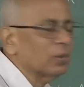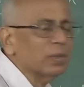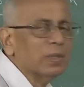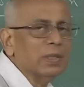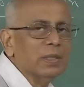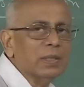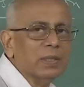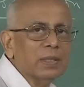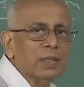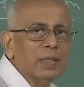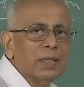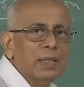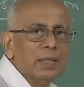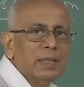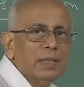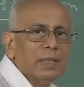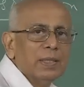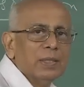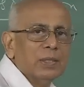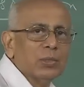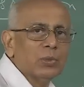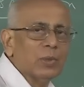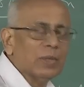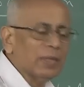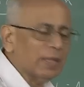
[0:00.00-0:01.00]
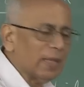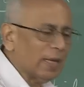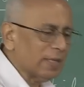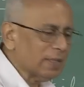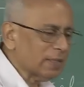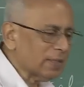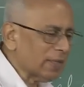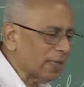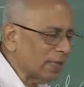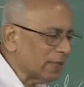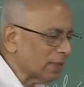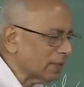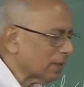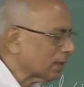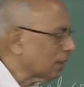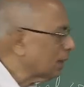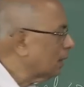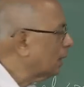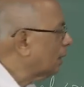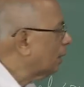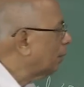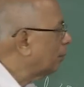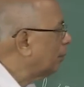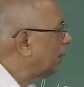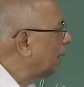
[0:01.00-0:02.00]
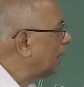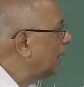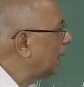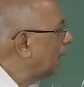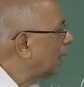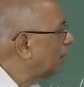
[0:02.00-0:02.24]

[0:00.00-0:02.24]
here. So in that sense, being